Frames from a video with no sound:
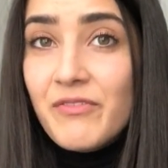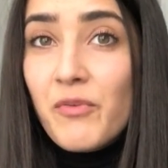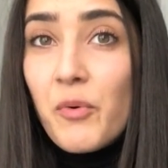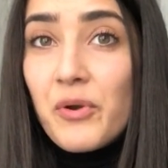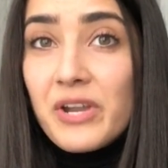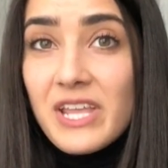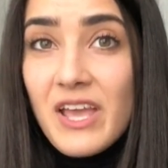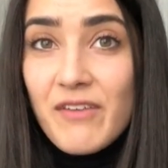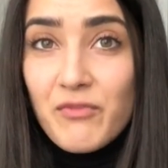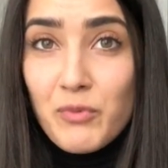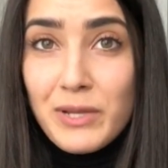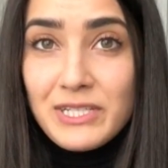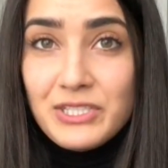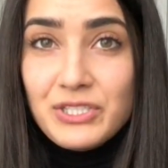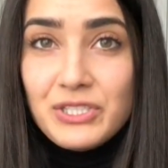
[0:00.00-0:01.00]
40 of
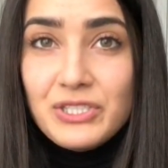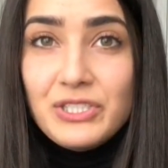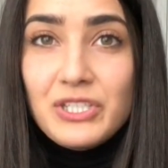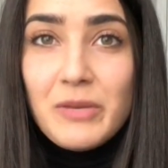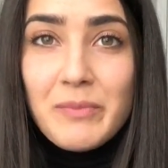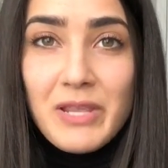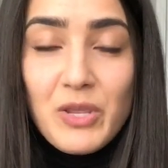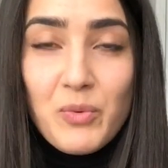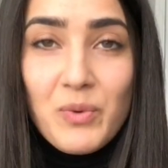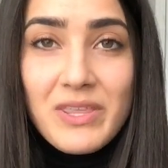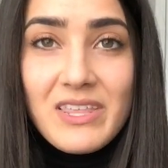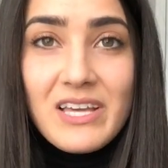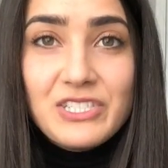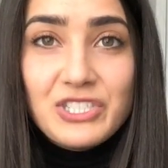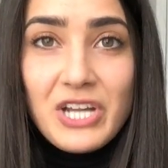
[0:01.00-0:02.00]
which should be
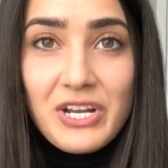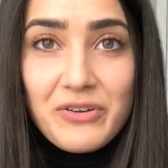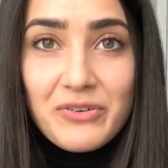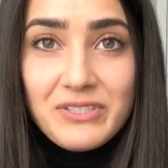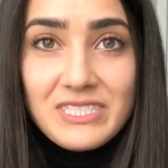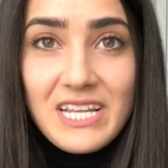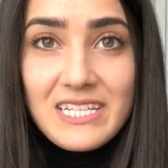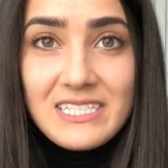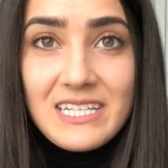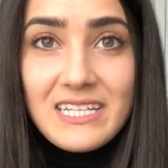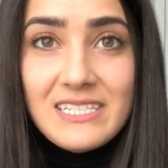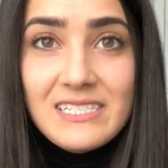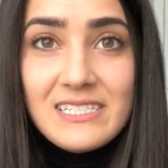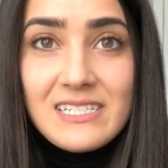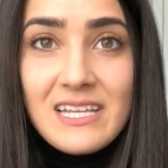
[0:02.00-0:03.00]
with a general
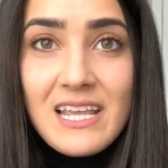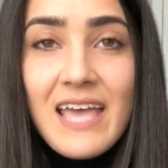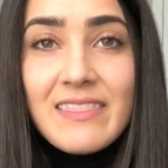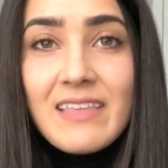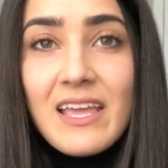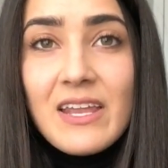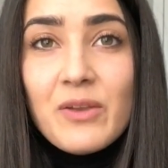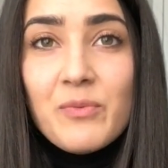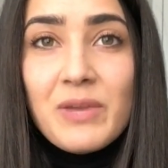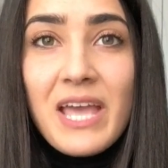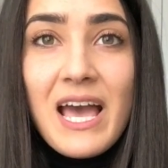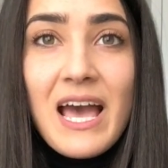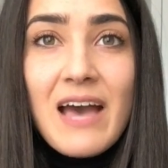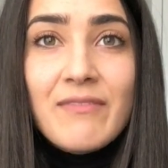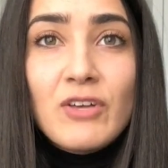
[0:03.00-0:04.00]
dentist. And then we
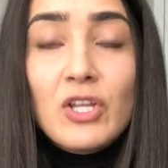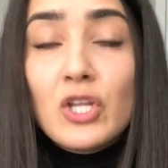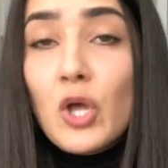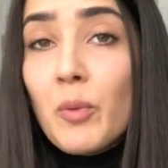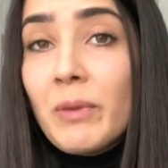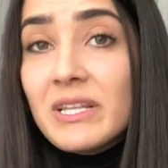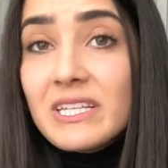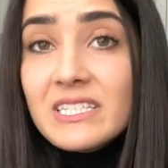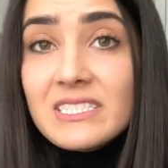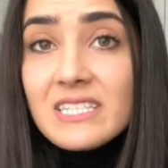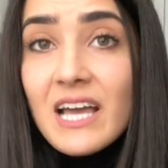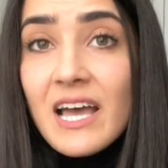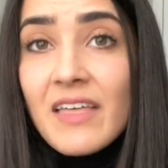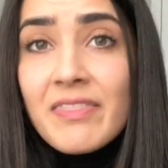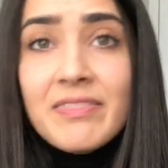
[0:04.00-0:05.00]
have Loma
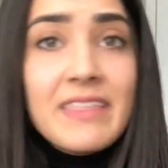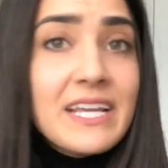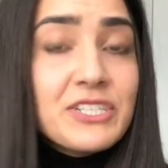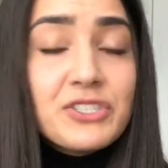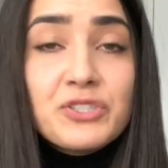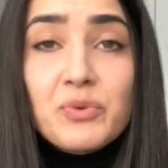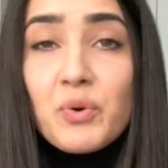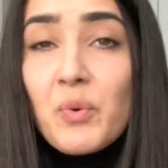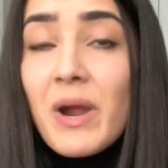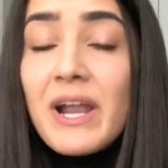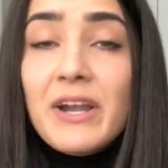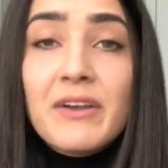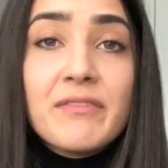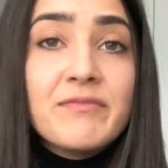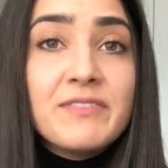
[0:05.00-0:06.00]
Linda, they just
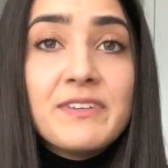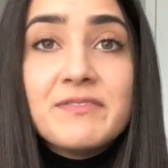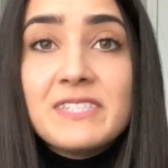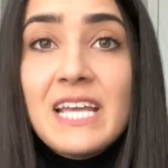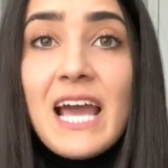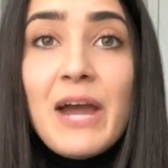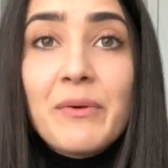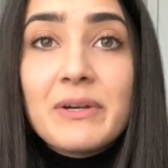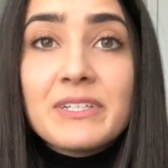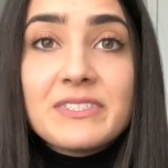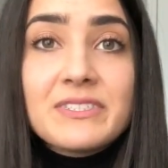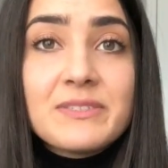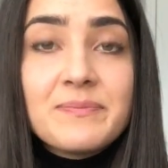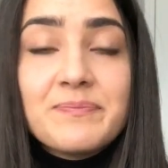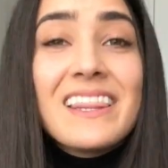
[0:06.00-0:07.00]
require 50
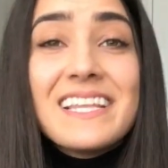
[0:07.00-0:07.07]
hours.